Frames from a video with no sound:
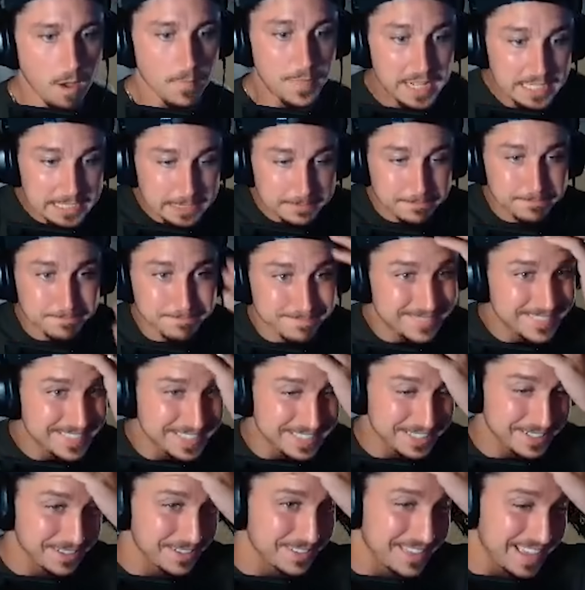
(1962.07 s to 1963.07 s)
That's...
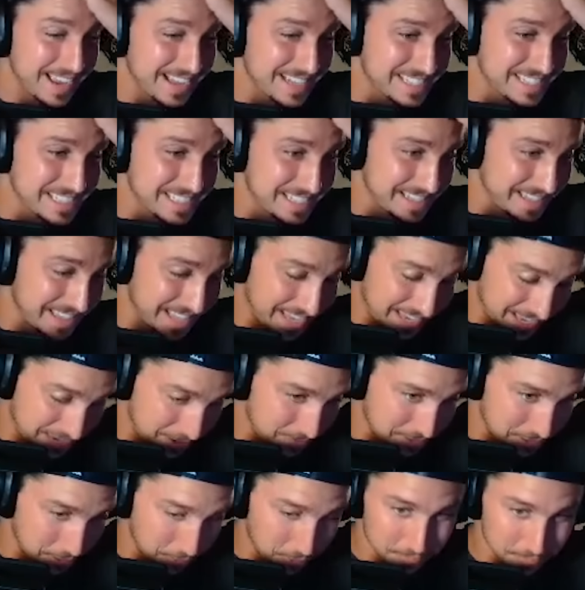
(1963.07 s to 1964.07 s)
Dude, that's... They, he
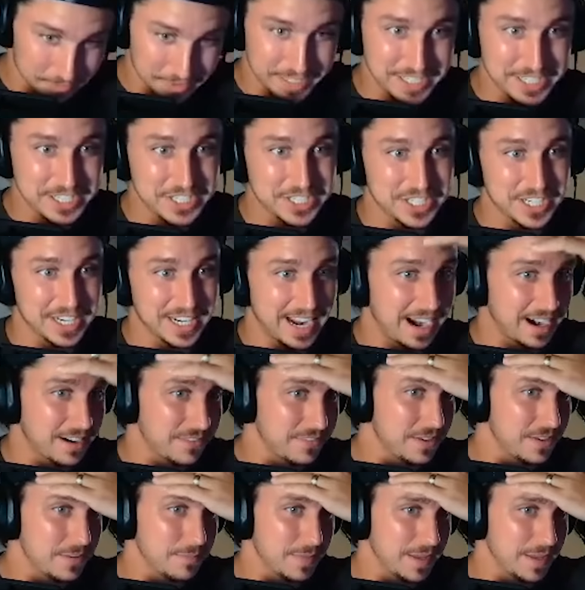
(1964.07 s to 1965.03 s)
was holding the shit out of him